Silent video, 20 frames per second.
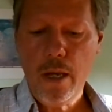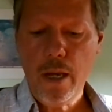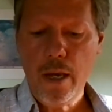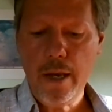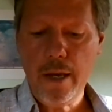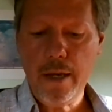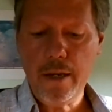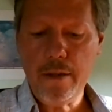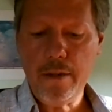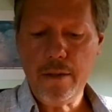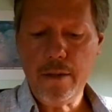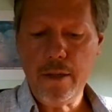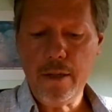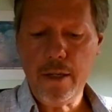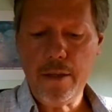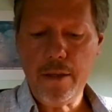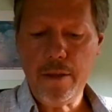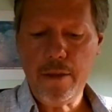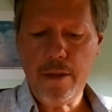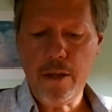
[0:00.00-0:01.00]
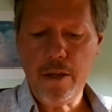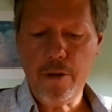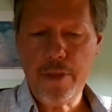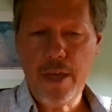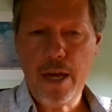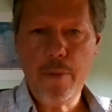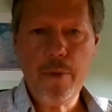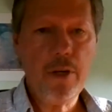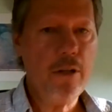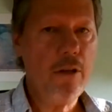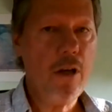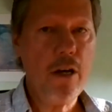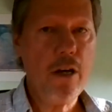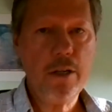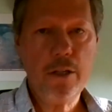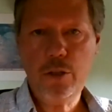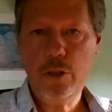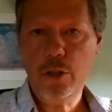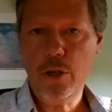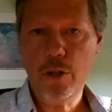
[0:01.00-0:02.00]
And uh, you know that went
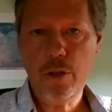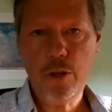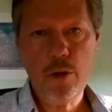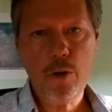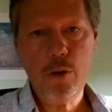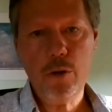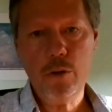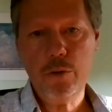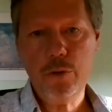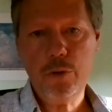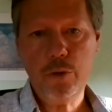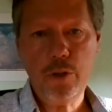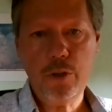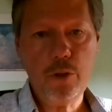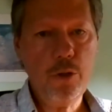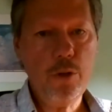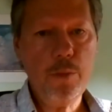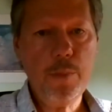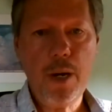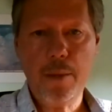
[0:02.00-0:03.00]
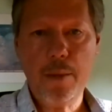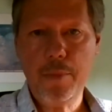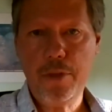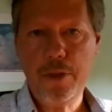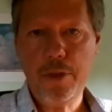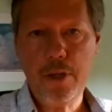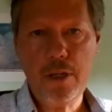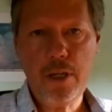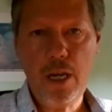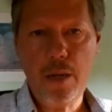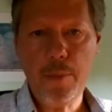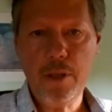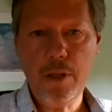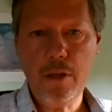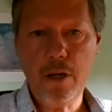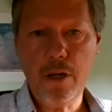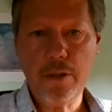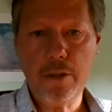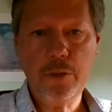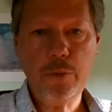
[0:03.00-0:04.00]
along until the whole sort of Unabomber thing came
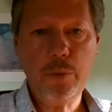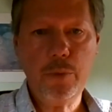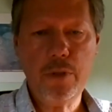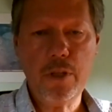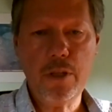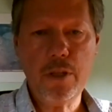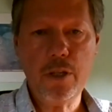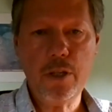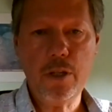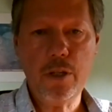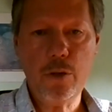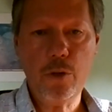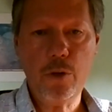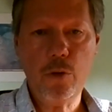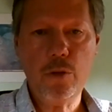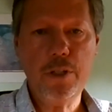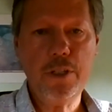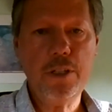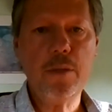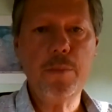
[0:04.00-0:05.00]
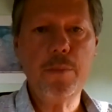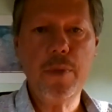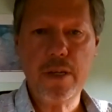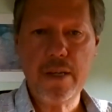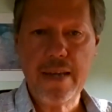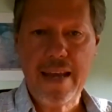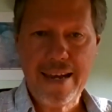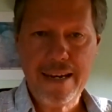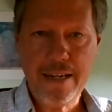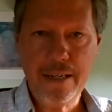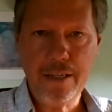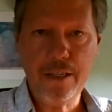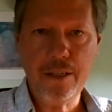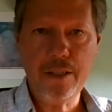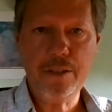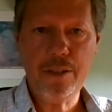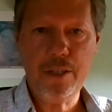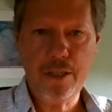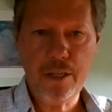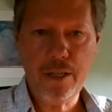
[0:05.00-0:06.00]
along. This was in the early to mid
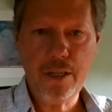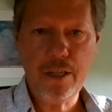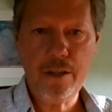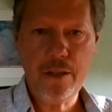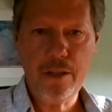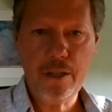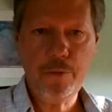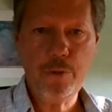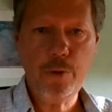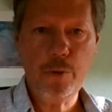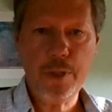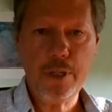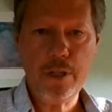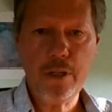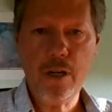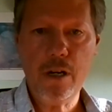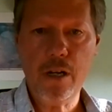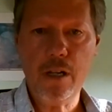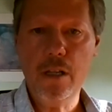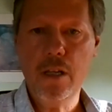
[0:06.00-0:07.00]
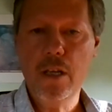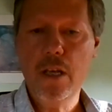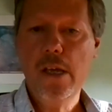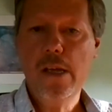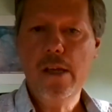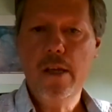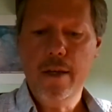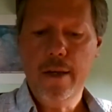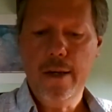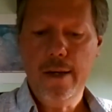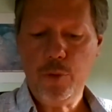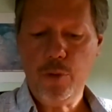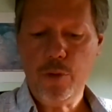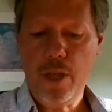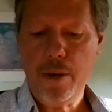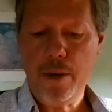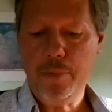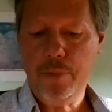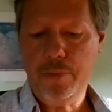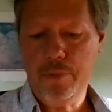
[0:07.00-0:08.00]
'90s, uh, uh, if you recall so
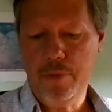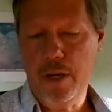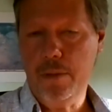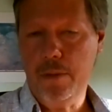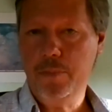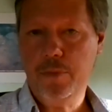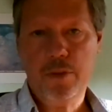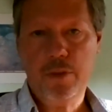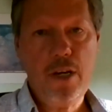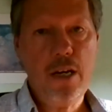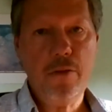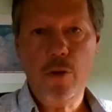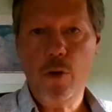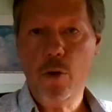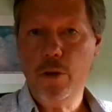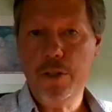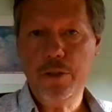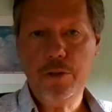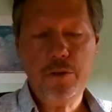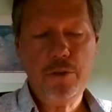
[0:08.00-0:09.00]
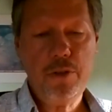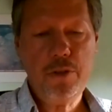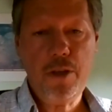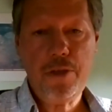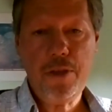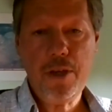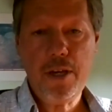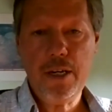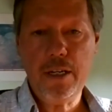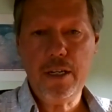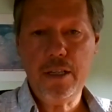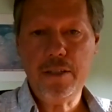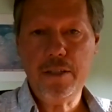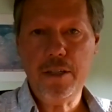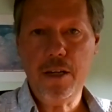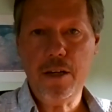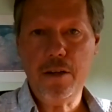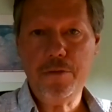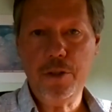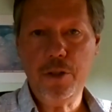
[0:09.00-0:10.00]
that was yeah kind of a whole interesting thing in
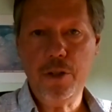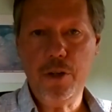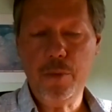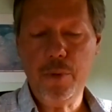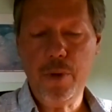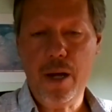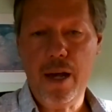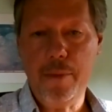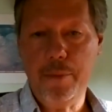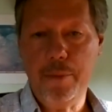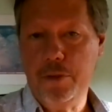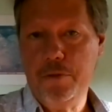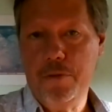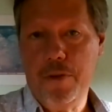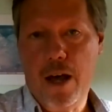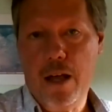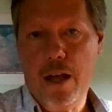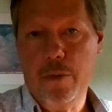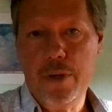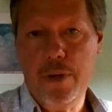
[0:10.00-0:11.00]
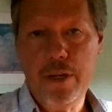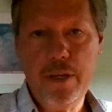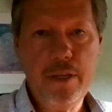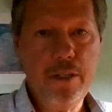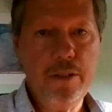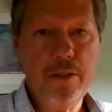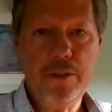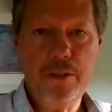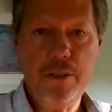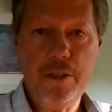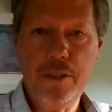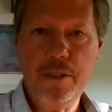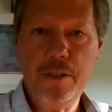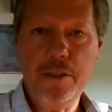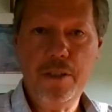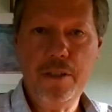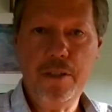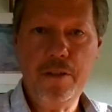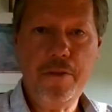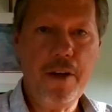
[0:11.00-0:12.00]
itself you know where i was following his uh,
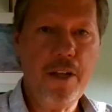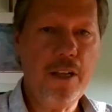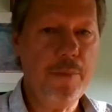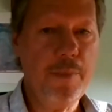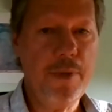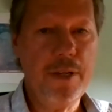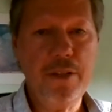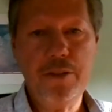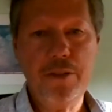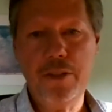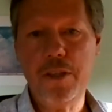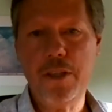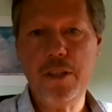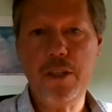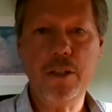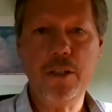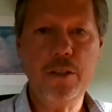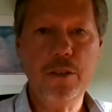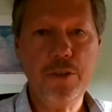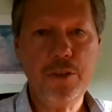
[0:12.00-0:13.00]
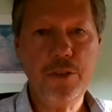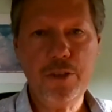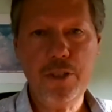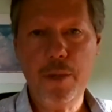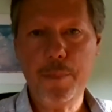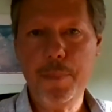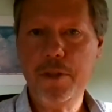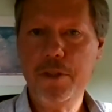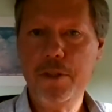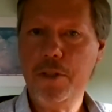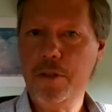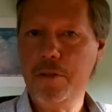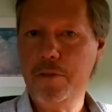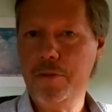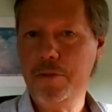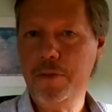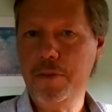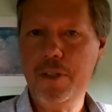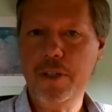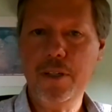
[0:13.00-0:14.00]
the developments and the little snippets
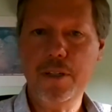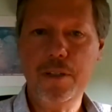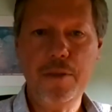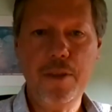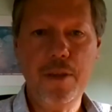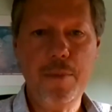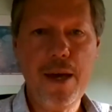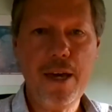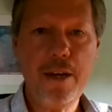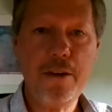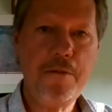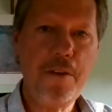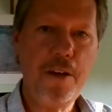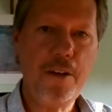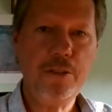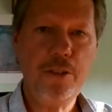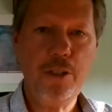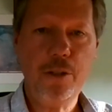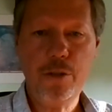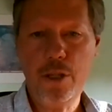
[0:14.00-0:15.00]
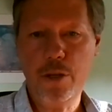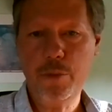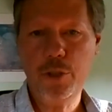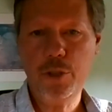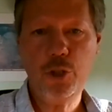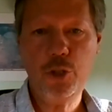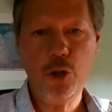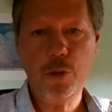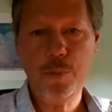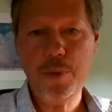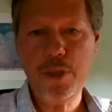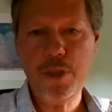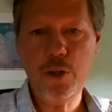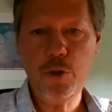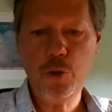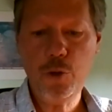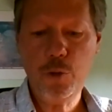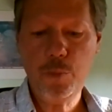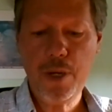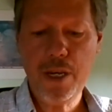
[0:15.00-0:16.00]
of uh, the manifesto that would show up in the
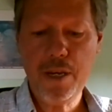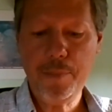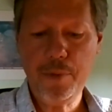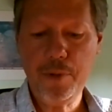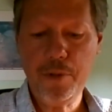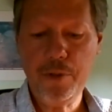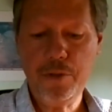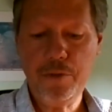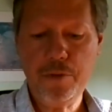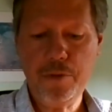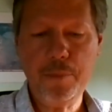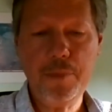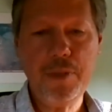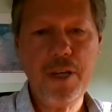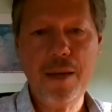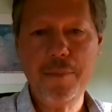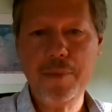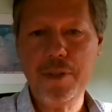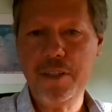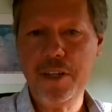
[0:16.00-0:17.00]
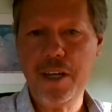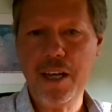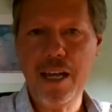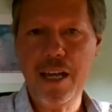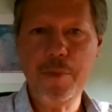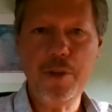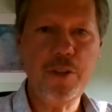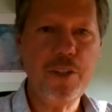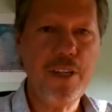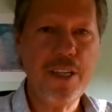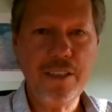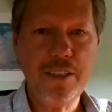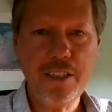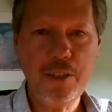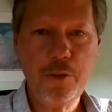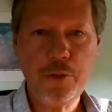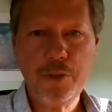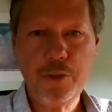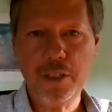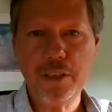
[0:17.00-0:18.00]
newspapers from time to time and you get
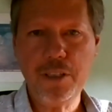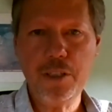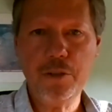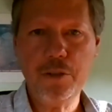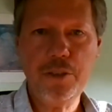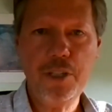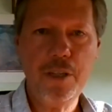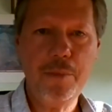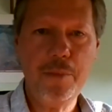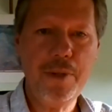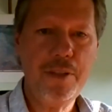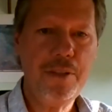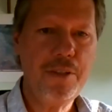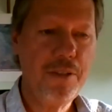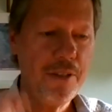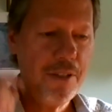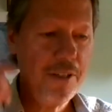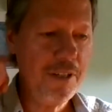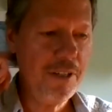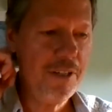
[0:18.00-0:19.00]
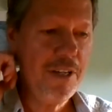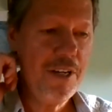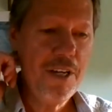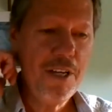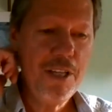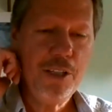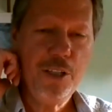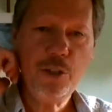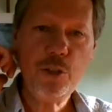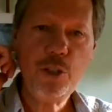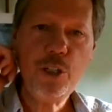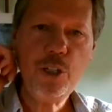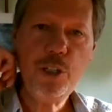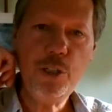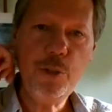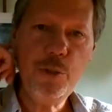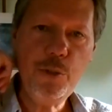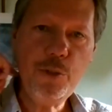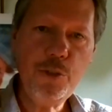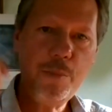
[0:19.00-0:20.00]
interesting little tidbits uh, little
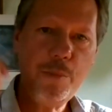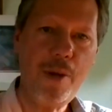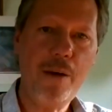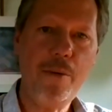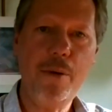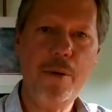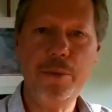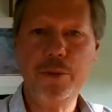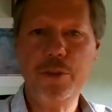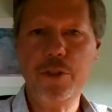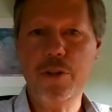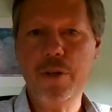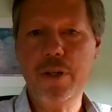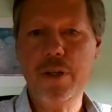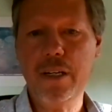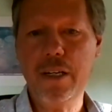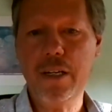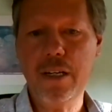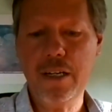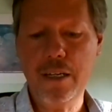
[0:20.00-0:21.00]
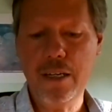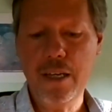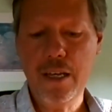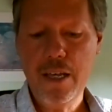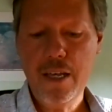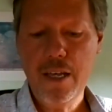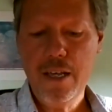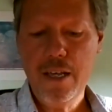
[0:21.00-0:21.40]
clues about what was going on.